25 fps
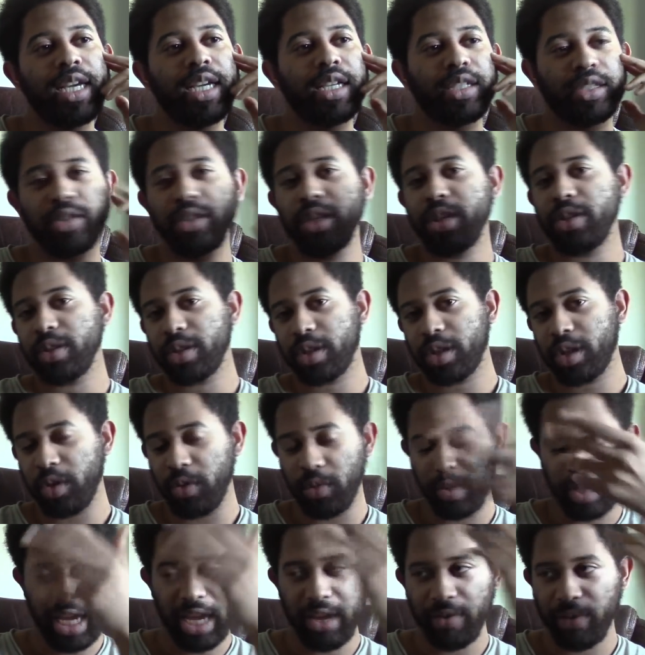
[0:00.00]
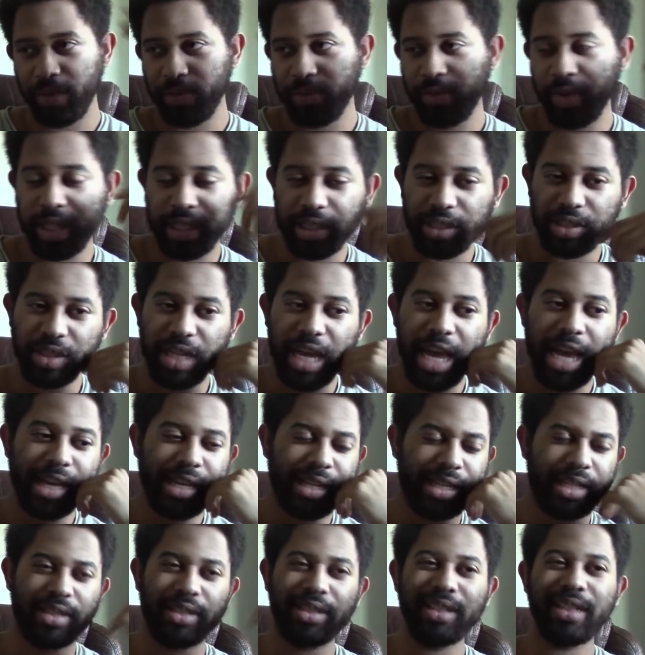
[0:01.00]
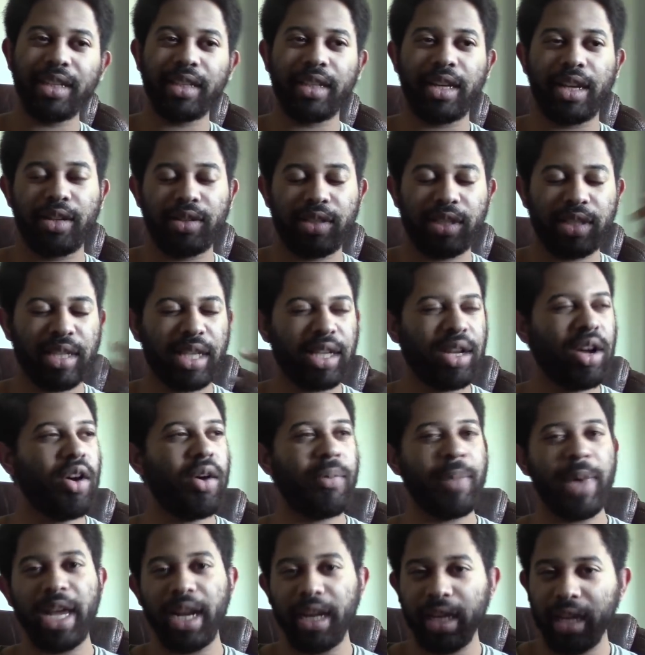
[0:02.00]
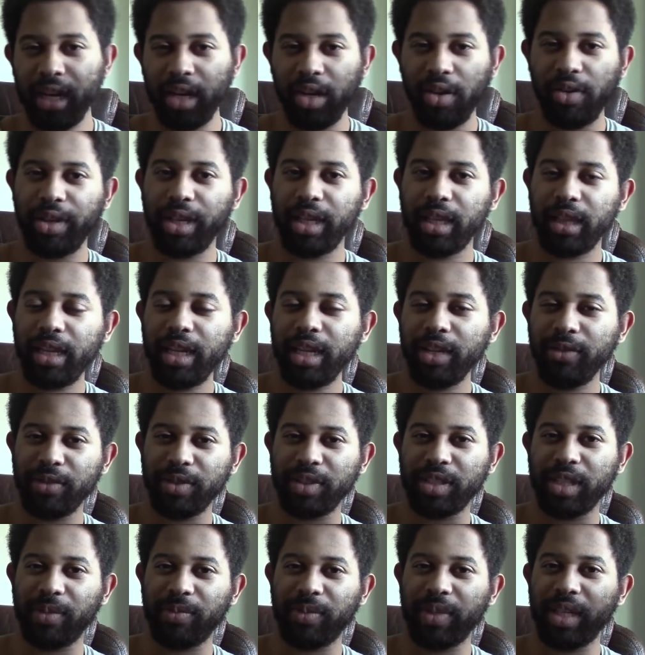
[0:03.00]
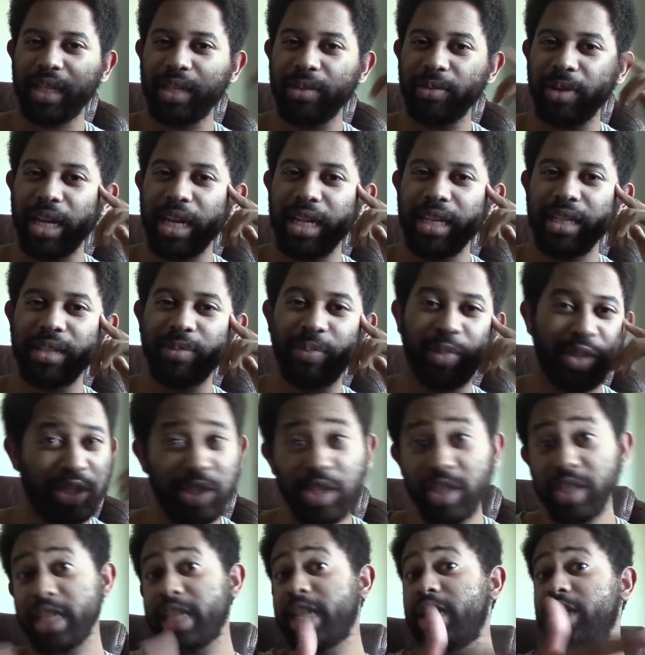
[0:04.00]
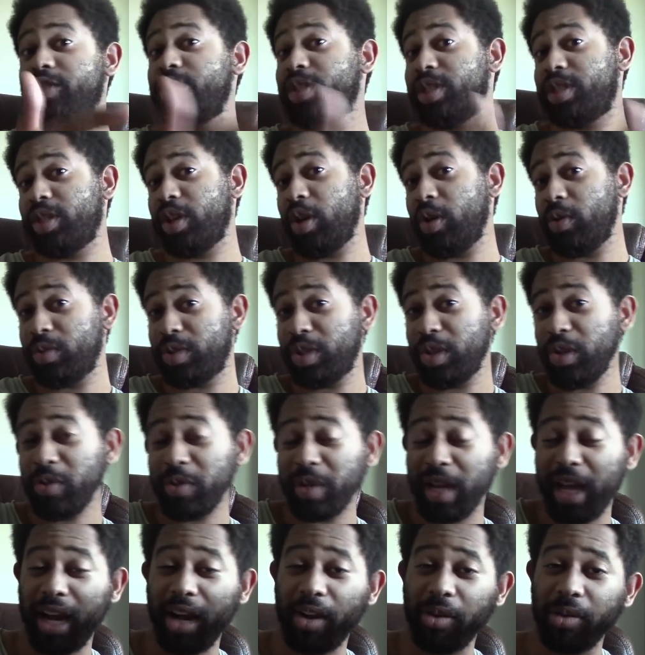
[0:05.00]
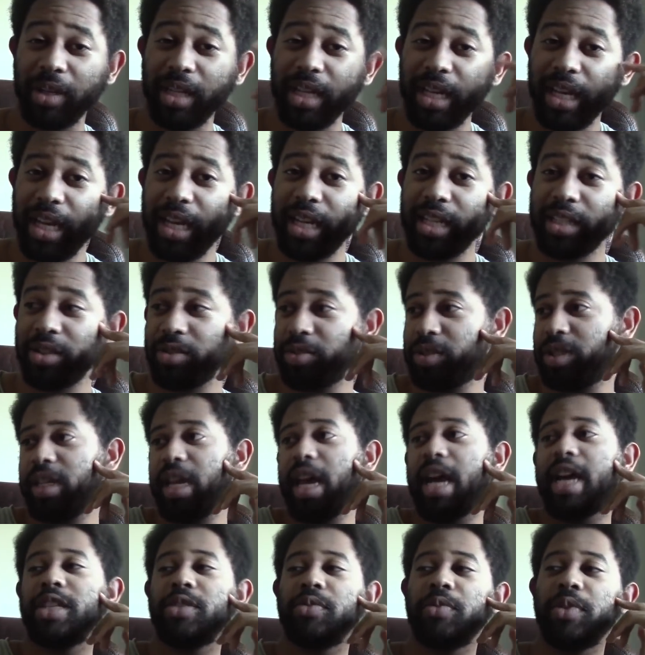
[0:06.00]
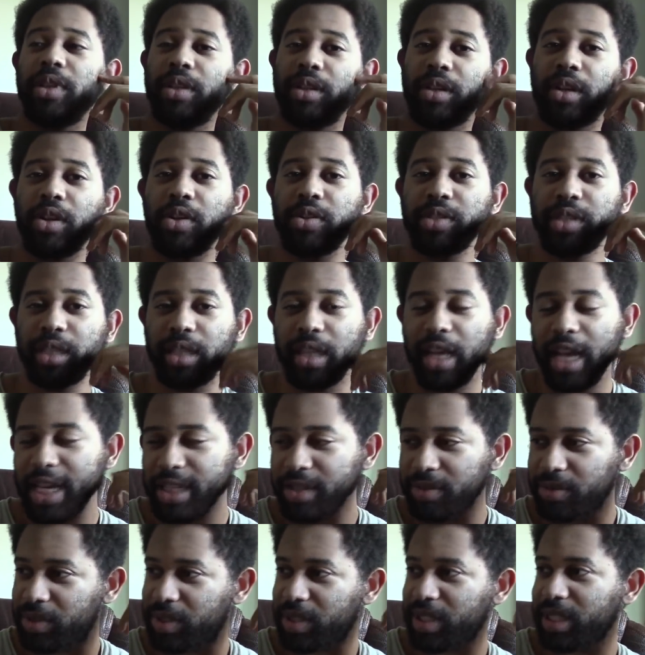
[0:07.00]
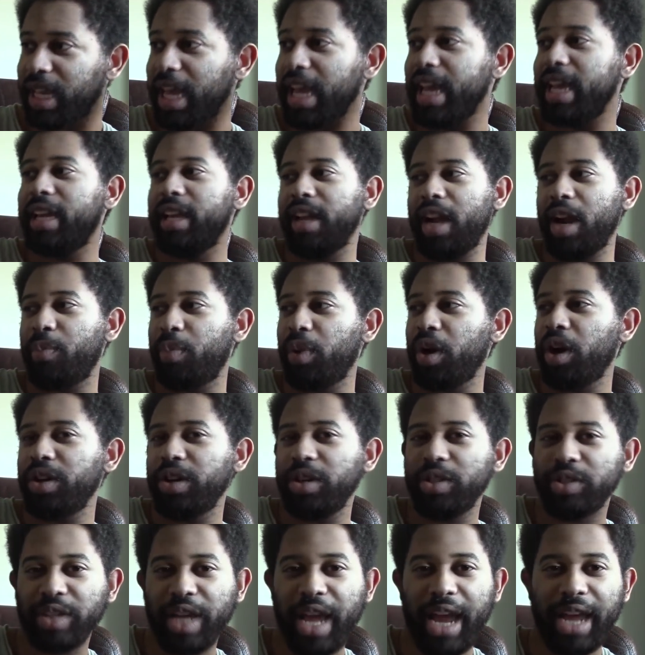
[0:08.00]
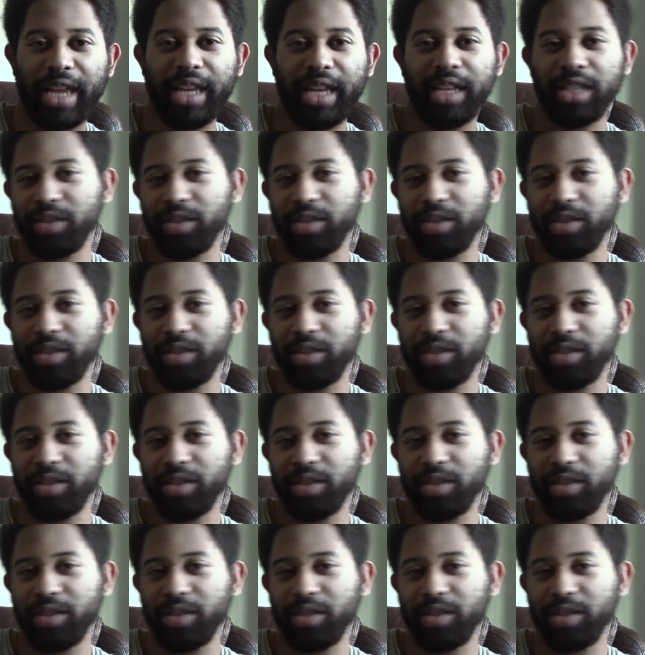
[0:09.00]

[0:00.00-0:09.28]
So the other girl who gave her friend the jacket is sitting there, and she's like, oh man, I gotta go to the clinic for something, right? But she's out of dress code too now. So she asks one of the girls in the classroom, she says, hey, can I borrow your jacket